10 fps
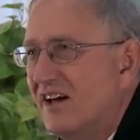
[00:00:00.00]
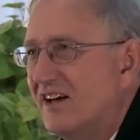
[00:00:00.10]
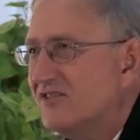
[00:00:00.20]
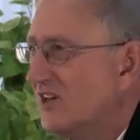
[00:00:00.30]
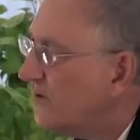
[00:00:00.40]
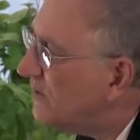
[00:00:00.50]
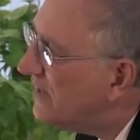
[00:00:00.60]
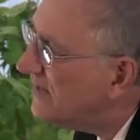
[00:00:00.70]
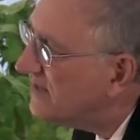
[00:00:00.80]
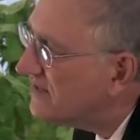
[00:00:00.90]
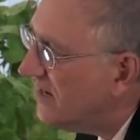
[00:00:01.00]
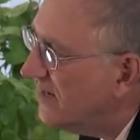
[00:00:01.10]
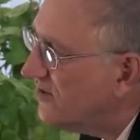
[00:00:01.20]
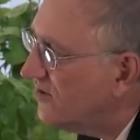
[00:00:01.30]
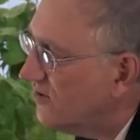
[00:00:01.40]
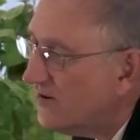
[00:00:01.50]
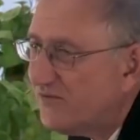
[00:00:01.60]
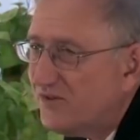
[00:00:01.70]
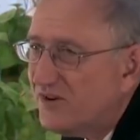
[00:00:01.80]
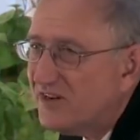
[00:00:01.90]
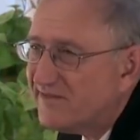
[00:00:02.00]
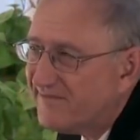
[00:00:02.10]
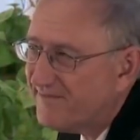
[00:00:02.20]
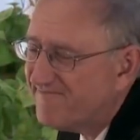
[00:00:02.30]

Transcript: And so we went inside to look for her.